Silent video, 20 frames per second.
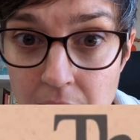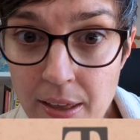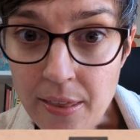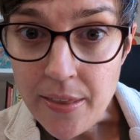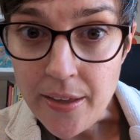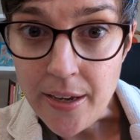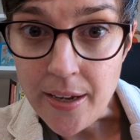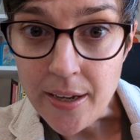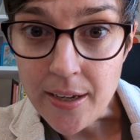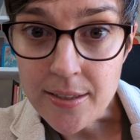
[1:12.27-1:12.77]

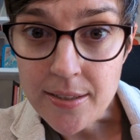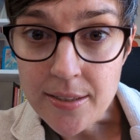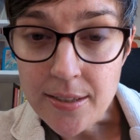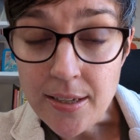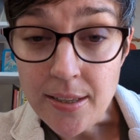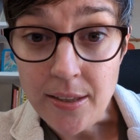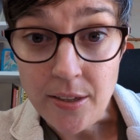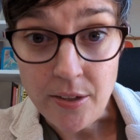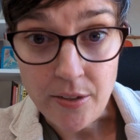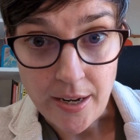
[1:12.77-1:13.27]
ethics
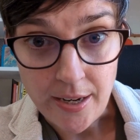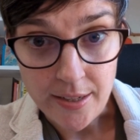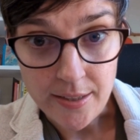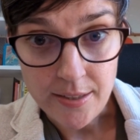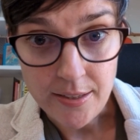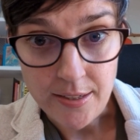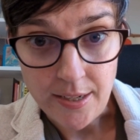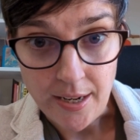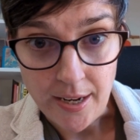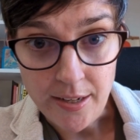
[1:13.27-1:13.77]
in the United
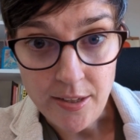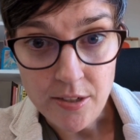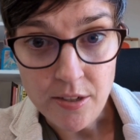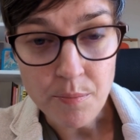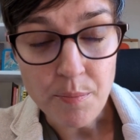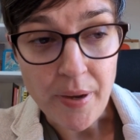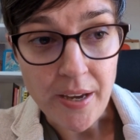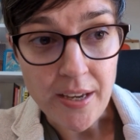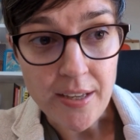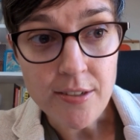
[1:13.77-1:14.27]
States are
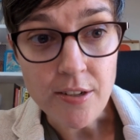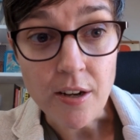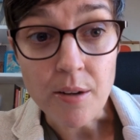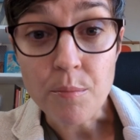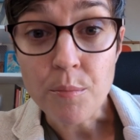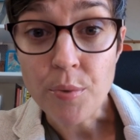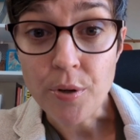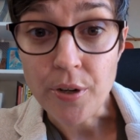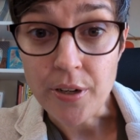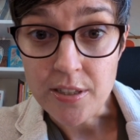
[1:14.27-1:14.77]
based on
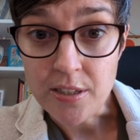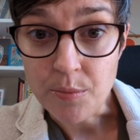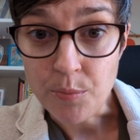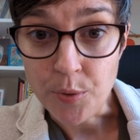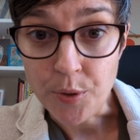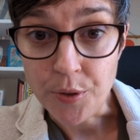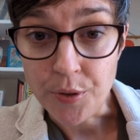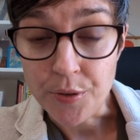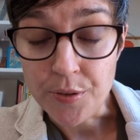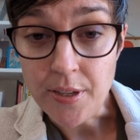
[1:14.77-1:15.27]

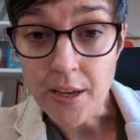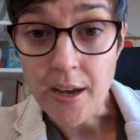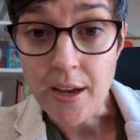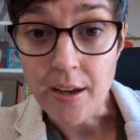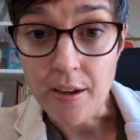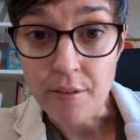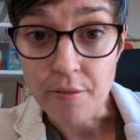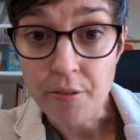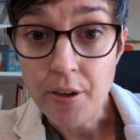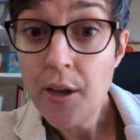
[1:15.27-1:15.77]
principles
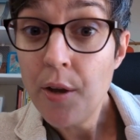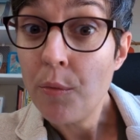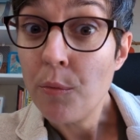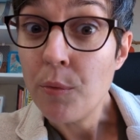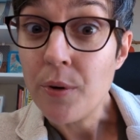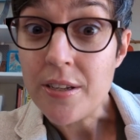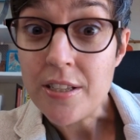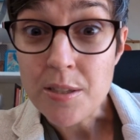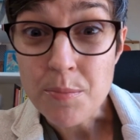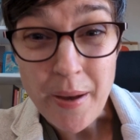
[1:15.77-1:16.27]
of
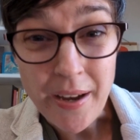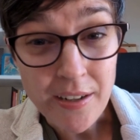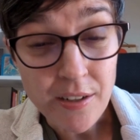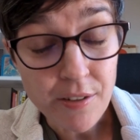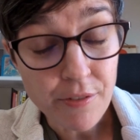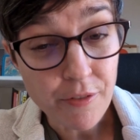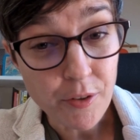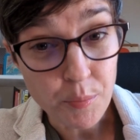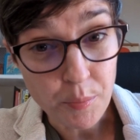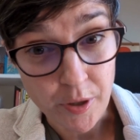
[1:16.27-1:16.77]
respect
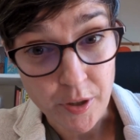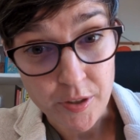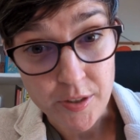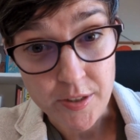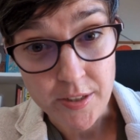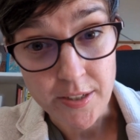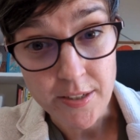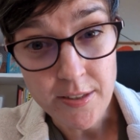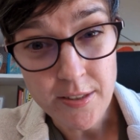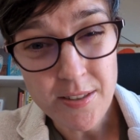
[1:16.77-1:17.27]
for
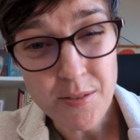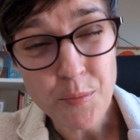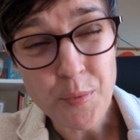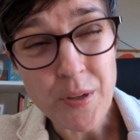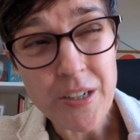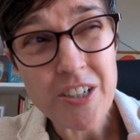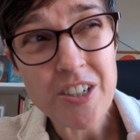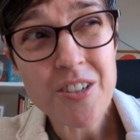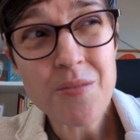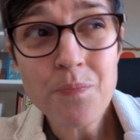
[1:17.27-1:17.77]
persons,
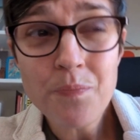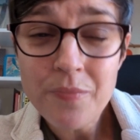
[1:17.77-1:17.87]
which